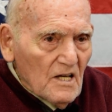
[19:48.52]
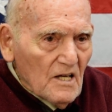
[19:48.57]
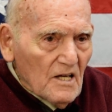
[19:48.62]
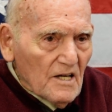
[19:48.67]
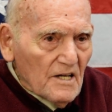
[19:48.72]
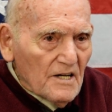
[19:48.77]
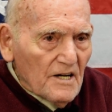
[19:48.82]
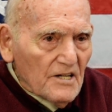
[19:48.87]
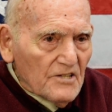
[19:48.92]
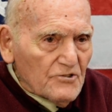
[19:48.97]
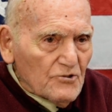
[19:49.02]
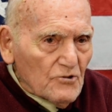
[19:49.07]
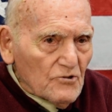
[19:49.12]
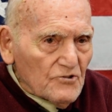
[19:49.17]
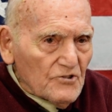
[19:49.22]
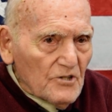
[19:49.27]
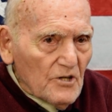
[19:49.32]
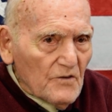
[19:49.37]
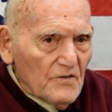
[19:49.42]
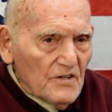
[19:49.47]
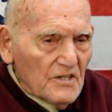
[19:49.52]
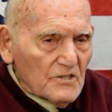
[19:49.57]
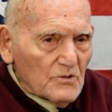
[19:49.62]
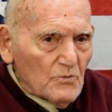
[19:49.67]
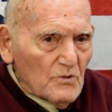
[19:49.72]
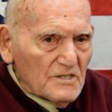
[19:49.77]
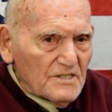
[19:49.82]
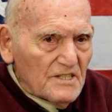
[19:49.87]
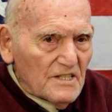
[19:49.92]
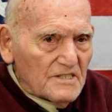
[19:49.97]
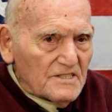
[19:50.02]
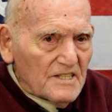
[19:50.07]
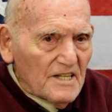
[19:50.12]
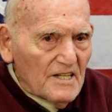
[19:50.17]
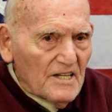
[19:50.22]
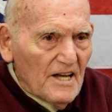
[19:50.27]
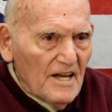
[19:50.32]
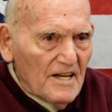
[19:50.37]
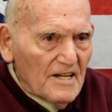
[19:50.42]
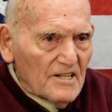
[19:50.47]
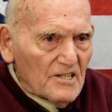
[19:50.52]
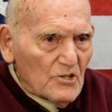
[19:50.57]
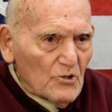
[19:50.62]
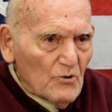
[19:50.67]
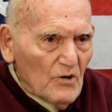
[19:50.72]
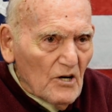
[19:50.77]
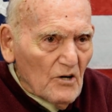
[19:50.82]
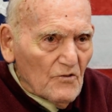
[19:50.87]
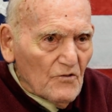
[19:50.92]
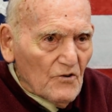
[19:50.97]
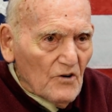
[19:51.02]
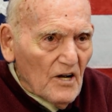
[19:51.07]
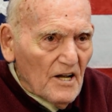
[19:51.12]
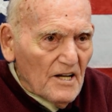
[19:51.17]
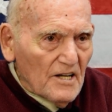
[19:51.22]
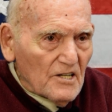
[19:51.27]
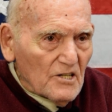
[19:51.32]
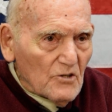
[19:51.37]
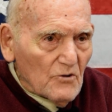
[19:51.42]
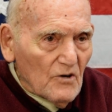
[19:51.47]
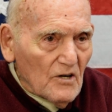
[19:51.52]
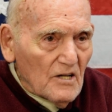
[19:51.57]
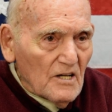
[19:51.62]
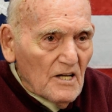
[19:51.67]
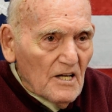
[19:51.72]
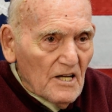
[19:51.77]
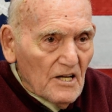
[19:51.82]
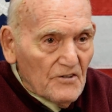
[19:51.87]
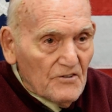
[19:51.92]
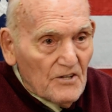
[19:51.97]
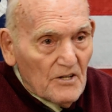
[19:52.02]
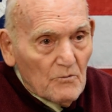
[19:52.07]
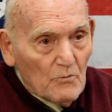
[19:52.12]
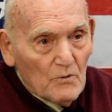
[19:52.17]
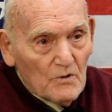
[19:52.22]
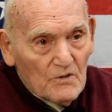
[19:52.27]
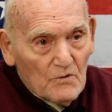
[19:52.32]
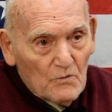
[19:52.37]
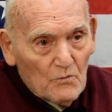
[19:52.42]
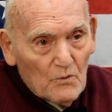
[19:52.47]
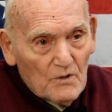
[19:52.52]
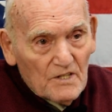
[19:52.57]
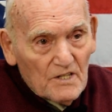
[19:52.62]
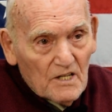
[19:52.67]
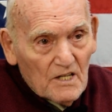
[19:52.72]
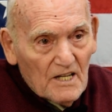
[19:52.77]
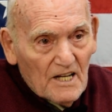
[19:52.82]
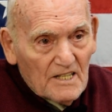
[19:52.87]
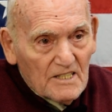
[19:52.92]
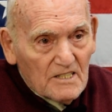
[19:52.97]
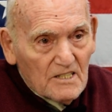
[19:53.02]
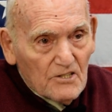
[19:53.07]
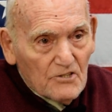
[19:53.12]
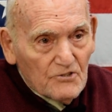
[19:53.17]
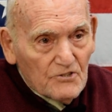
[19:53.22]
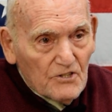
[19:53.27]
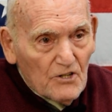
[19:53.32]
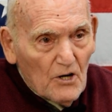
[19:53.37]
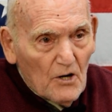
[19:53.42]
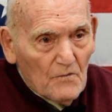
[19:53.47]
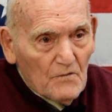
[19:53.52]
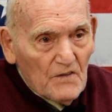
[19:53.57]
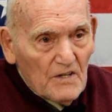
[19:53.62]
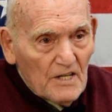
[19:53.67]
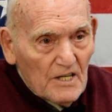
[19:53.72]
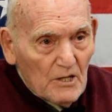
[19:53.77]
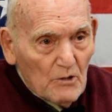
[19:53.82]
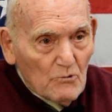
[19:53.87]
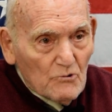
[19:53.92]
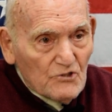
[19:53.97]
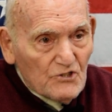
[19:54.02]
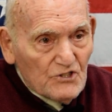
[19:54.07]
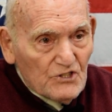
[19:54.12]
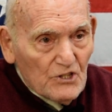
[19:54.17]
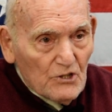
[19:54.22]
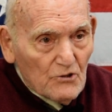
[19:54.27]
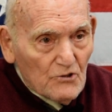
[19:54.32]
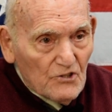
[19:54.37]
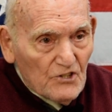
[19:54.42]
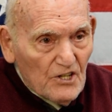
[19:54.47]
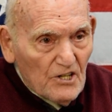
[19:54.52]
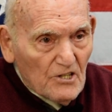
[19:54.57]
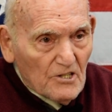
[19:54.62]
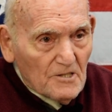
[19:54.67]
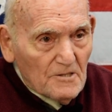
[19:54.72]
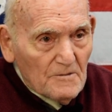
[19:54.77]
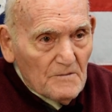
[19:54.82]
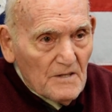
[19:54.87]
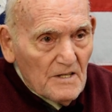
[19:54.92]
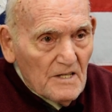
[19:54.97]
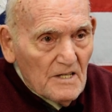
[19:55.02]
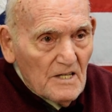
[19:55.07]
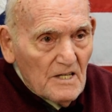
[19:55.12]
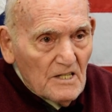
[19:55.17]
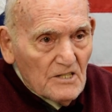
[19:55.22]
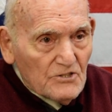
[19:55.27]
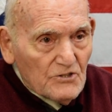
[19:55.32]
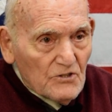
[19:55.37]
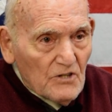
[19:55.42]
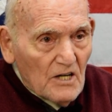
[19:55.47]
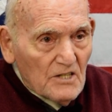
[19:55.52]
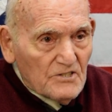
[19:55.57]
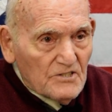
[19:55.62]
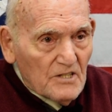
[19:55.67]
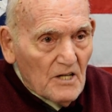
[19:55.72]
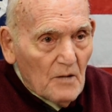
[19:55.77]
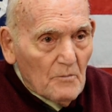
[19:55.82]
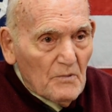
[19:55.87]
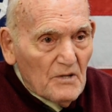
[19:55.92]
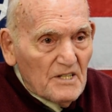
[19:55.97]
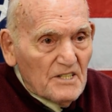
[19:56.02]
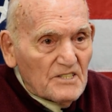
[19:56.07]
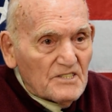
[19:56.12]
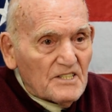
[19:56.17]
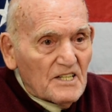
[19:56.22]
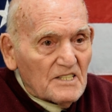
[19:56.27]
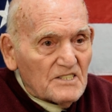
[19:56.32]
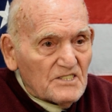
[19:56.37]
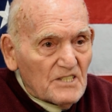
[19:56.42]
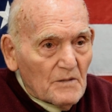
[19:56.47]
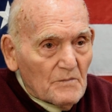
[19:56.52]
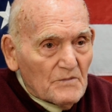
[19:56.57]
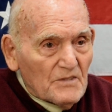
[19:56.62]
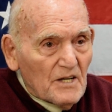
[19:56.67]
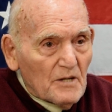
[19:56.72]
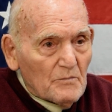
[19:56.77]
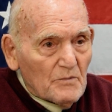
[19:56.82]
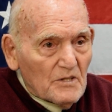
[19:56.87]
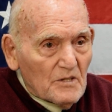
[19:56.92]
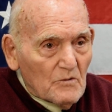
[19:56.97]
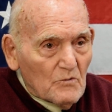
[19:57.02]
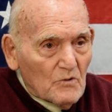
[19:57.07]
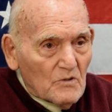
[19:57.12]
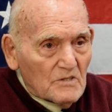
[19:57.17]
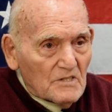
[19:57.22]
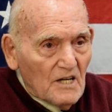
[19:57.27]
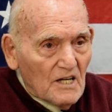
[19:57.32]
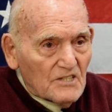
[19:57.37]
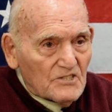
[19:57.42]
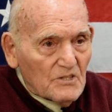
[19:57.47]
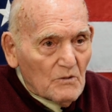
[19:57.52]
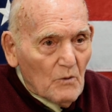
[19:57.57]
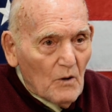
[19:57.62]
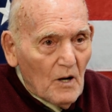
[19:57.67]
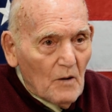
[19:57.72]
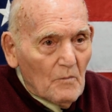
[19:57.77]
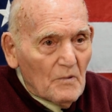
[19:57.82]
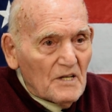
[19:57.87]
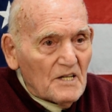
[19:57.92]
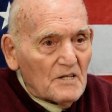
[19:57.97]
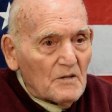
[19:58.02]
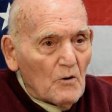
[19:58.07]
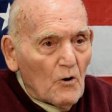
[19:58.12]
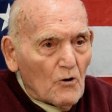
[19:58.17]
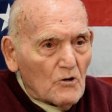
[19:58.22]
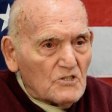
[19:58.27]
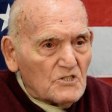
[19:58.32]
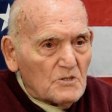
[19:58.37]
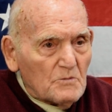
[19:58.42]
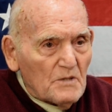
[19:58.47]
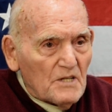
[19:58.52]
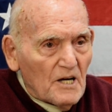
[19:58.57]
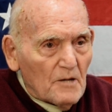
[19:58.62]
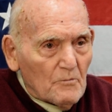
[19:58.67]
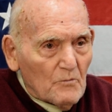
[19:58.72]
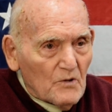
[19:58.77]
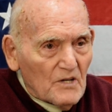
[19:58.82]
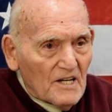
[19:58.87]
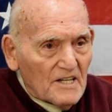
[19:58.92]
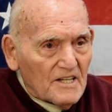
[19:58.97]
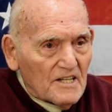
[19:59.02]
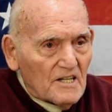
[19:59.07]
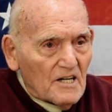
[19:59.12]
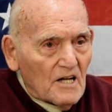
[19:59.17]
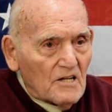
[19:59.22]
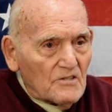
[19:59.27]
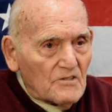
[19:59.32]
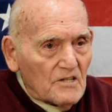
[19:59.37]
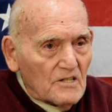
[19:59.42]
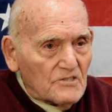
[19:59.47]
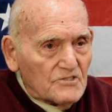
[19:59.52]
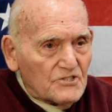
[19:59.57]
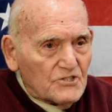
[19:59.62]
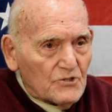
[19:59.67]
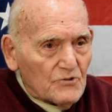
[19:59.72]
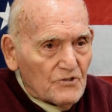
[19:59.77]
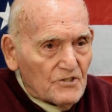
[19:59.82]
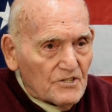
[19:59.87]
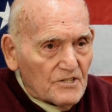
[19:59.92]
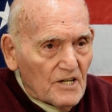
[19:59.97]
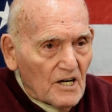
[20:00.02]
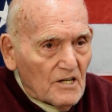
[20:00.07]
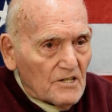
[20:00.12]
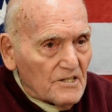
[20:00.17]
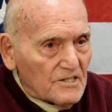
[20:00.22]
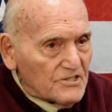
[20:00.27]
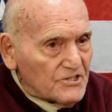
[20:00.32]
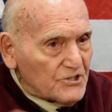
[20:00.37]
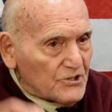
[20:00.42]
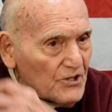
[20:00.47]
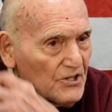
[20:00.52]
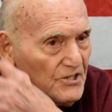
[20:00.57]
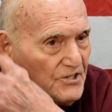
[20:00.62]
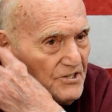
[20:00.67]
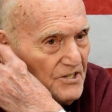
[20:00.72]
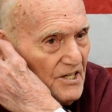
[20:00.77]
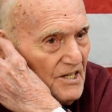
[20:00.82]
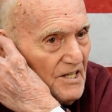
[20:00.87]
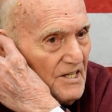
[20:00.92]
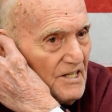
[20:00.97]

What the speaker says: And I told Duffy, I said, what's this guy hanging around for, hanging around? And then when the lot cleared up, he was still there. So I said, I bet he's got something on me. I said, well, I bet he hooks me up when I get out of the street.